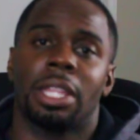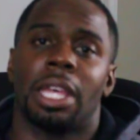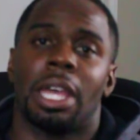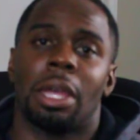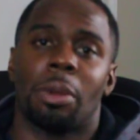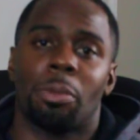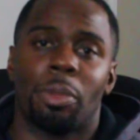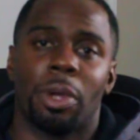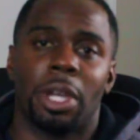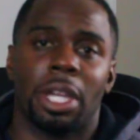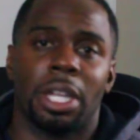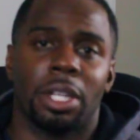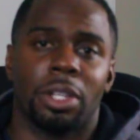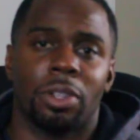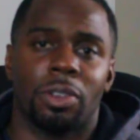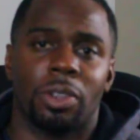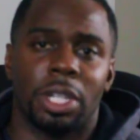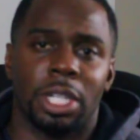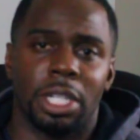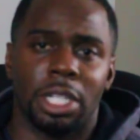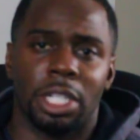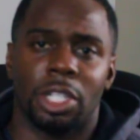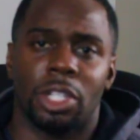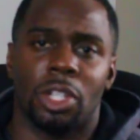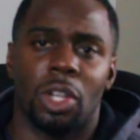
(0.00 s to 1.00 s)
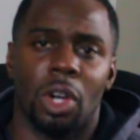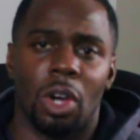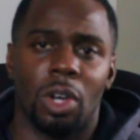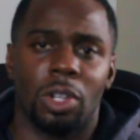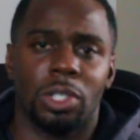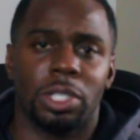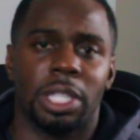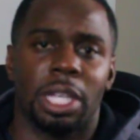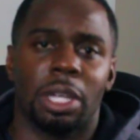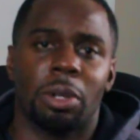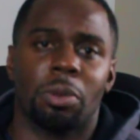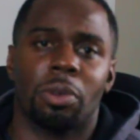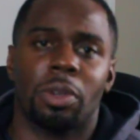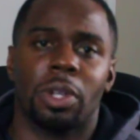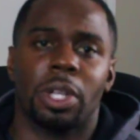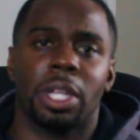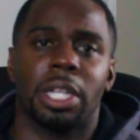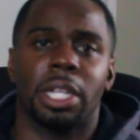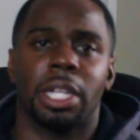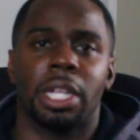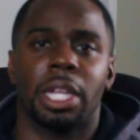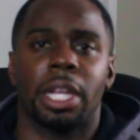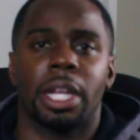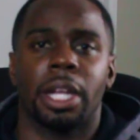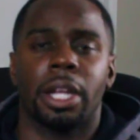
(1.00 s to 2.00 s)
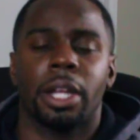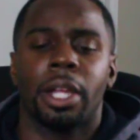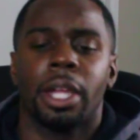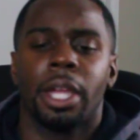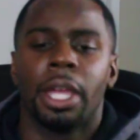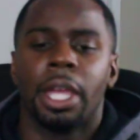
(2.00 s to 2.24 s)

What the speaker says: that pedigree and the dogs that were in there.